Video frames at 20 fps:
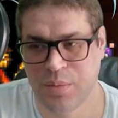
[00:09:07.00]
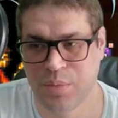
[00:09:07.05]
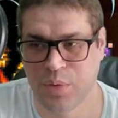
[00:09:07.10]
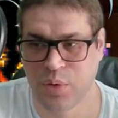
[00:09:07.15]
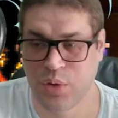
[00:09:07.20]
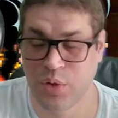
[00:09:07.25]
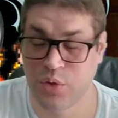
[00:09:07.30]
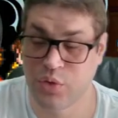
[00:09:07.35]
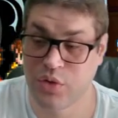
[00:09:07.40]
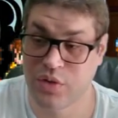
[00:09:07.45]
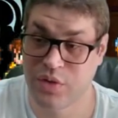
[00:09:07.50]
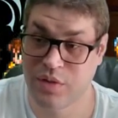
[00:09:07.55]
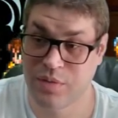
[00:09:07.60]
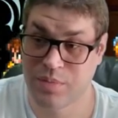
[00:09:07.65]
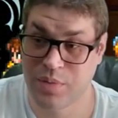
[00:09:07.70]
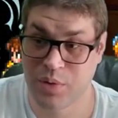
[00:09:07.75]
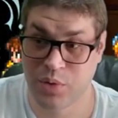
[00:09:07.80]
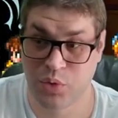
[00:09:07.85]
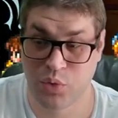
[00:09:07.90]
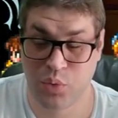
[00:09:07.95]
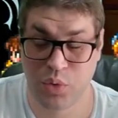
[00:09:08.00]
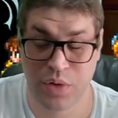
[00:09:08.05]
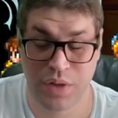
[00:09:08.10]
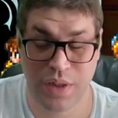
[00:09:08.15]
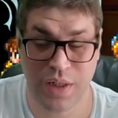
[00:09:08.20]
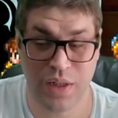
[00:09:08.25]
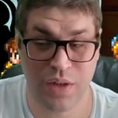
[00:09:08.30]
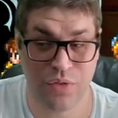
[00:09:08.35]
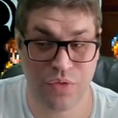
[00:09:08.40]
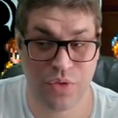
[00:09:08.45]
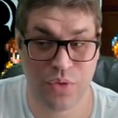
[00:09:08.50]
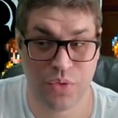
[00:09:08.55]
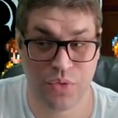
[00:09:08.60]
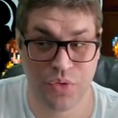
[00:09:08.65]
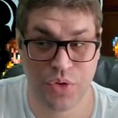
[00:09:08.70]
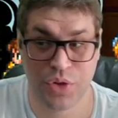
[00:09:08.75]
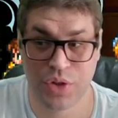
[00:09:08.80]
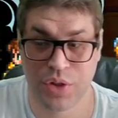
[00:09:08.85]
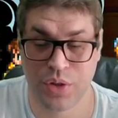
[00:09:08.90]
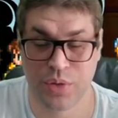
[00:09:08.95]
Emperor uses Imperial Sword, kind of
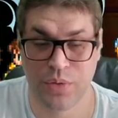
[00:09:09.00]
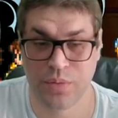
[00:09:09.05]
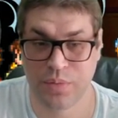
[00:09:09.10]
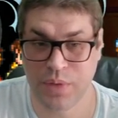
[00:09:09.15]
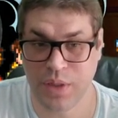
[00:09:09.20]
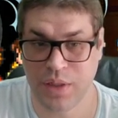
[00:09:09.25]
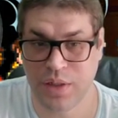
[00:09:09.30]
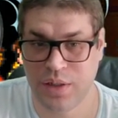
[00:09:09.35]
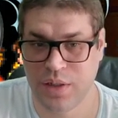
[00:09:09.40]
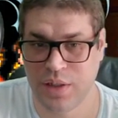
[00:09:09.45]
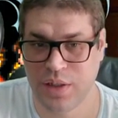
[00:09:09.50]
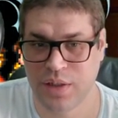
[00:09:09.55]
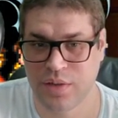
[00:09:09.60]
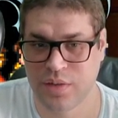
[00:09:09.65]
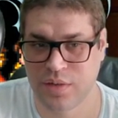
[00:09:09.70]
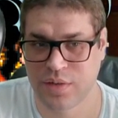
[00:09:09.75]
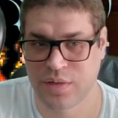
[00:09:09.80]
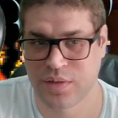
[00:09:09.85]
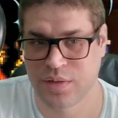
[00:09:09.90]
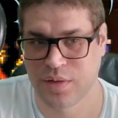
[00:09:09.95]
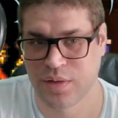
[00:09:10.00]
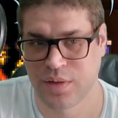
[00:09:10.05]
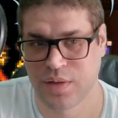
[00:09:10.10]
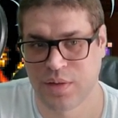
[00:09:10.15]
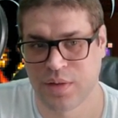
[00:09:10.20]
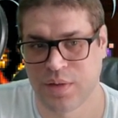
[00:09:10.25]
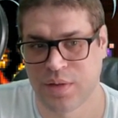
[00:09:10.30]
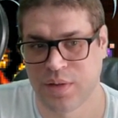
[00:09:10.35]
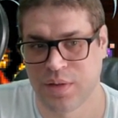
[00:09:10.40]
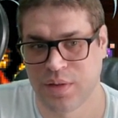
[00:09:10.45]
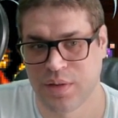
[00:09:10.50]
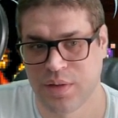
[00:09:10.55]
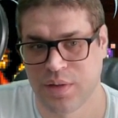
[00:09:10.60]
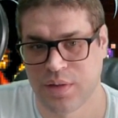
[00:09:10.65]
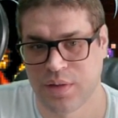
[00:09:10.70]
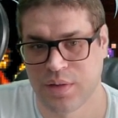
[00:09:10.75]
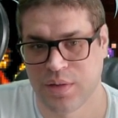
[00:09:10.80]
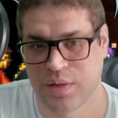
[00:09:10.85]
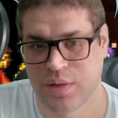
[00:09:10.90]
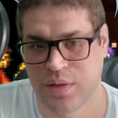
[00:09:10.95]
overkill, but yes.
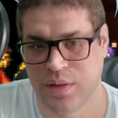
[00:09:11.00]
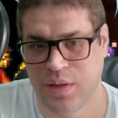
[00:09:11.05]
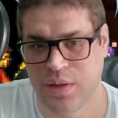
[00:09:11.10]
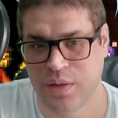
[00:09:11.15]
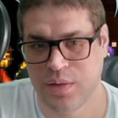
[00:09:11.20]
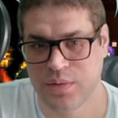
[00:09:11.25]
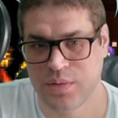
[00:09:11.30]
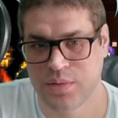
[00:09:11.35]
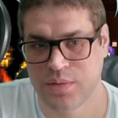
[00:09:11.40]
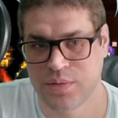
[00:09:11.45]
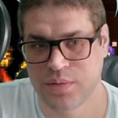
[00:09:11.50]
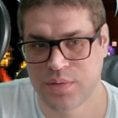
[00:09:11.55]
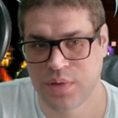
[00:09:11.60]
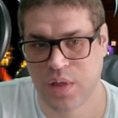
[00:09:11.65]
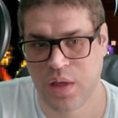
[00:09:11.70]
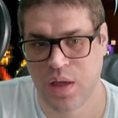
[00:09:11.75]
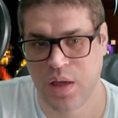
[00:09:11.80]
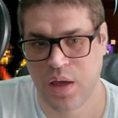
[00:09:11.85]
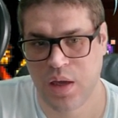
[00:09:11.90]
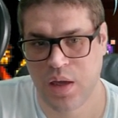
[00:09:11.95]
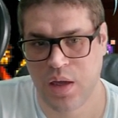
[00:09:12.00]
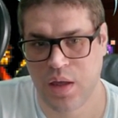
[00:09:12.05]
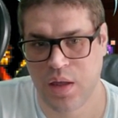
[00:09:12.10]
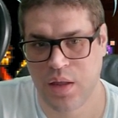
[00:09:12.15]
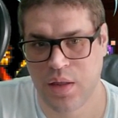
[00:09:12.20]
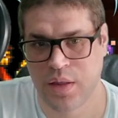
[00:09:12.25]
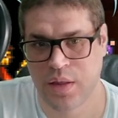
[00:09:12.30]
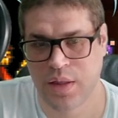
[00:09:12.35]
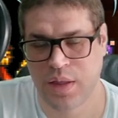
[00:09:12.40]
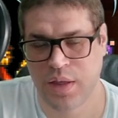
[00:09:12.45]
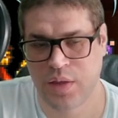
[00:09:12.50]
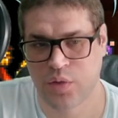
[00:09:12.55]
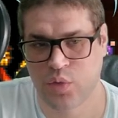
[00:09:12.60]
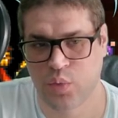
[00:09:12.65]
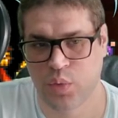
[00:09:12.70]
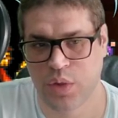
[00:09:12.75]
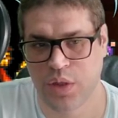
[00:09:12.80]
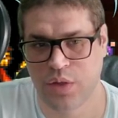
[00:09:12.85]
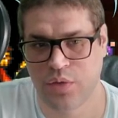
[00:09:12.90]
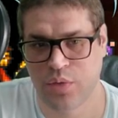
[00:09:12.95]
Now, the
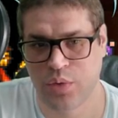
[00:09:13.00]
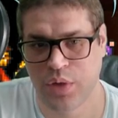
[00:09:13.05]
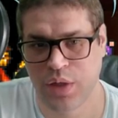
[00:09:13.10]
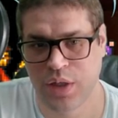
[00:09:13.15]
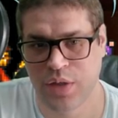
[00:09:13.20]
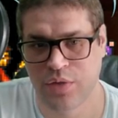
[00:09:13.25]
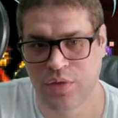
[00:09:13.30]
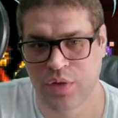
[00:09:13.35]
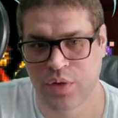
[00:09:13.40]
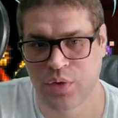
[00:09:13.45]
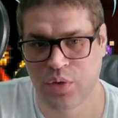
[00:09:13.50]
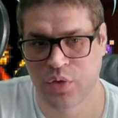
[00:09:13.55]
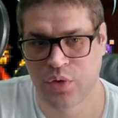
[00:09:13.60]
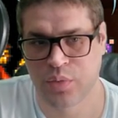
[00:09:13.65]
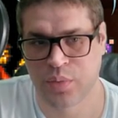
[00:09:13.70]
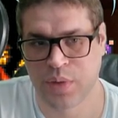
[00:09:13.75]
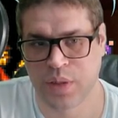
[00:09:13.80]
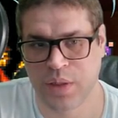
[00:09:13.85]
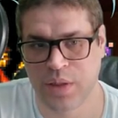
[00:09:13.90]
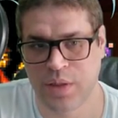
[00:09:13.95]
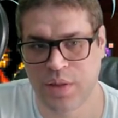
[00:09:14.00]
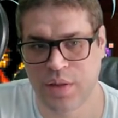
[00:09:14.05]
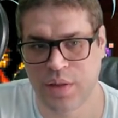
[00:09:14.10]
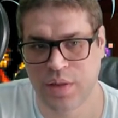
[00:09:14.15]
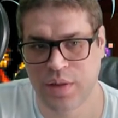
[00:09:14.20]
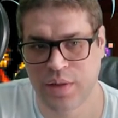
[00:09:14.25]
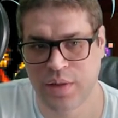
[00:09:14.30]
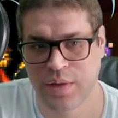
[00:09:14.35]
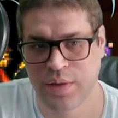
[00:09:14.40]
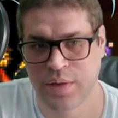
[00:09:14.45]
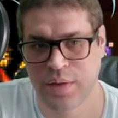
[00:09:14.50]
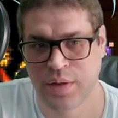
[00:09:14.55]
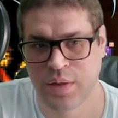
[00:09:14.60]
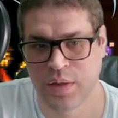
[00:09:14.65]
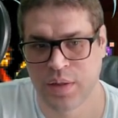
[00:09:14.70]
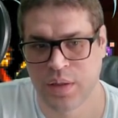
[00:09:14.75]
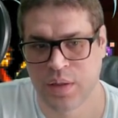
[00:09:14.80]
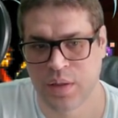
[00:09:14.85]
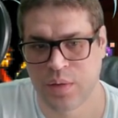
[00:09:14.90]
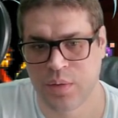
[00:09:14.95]
last wave, we have Victor's Blade.
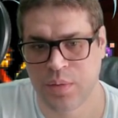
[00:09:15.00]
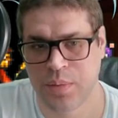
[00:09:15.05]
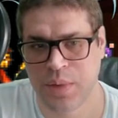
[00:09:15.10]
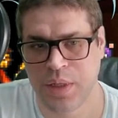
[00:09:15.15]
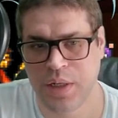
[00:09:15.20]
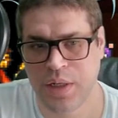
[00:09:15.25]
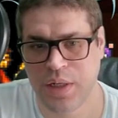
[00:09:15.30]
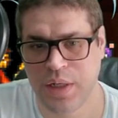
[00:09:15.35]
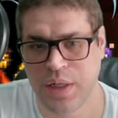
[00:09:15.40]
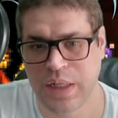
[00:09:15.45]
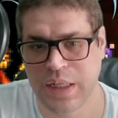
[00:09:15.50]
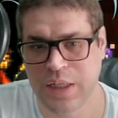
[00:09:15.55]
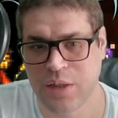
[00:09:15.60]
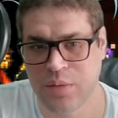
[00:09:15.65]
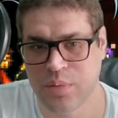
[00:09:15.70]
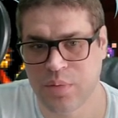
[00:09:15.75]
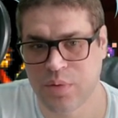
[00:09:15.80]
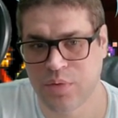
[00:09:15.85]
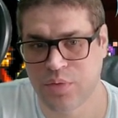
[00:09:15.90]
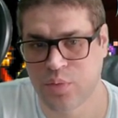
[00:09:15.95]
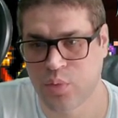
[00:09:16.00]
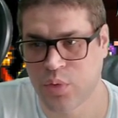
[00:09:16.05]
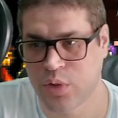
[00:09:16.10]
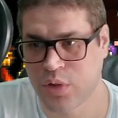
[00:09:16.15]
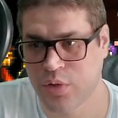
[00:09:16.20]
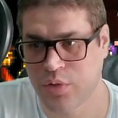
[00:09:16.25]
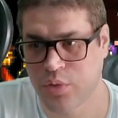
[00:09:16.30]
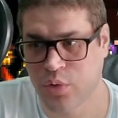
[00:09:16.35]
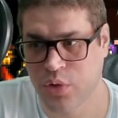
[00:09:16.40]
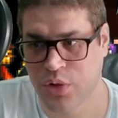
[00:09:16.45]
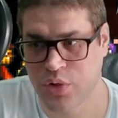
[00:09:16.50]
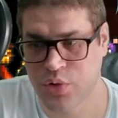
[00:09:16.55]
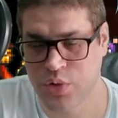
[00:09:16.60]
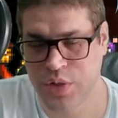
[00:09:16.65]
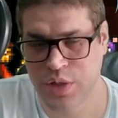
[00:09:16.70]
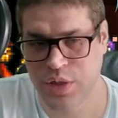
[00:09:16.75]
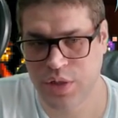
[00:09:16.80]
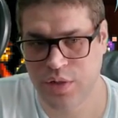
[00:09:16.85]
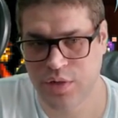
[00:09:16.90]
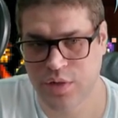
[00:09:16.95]
We may need the help of one of our
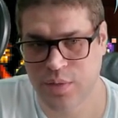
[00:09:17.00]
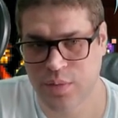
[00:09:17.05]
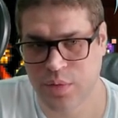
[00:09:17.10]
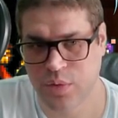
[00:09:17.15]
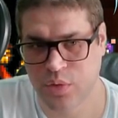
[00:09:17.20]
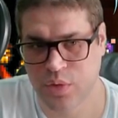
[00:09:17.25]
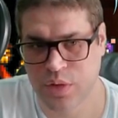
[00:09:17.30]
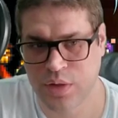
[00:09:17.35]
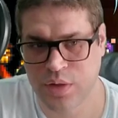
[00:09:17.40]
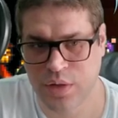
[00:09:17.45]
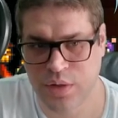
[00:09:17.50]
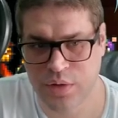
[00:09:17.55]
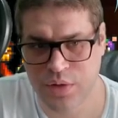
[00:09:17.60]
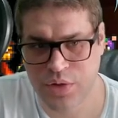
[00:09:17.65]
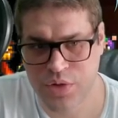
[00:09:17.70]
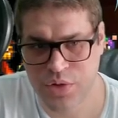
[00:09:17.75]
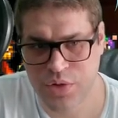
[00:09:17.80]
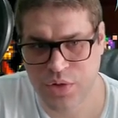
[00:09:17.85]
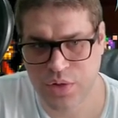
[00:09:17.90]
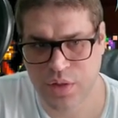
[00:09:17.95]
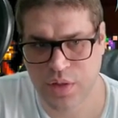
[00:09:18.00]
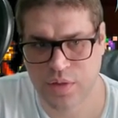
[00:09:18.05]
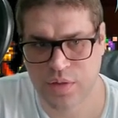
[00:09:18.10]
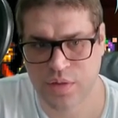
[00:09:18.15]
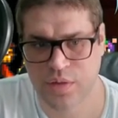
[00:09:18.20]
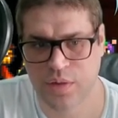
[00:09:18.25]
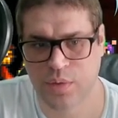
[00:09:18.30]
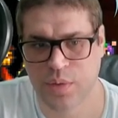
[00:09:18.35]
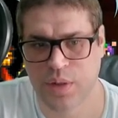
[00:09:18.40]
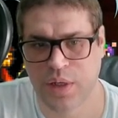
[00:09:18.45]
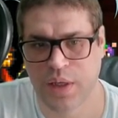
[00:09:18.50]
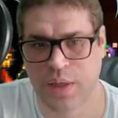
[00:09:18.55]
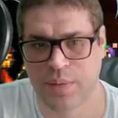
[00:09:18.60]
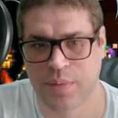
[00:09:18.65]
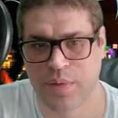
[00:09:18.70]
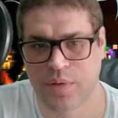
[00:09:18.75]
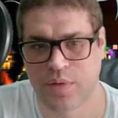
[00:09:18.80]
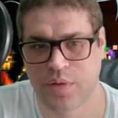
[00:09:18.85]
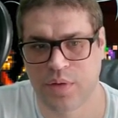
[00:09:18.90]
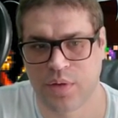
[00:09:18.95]
trainees, I'm not entirely sure. Let's see what
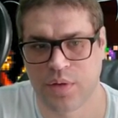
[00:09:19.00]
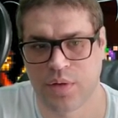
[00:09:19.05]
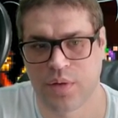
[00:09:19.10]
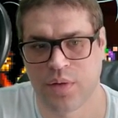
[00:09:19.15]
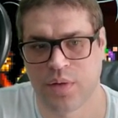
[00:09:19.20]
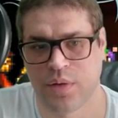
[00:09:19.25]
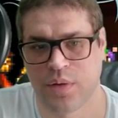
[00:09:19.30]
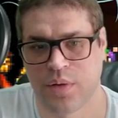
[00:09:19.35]
happens here.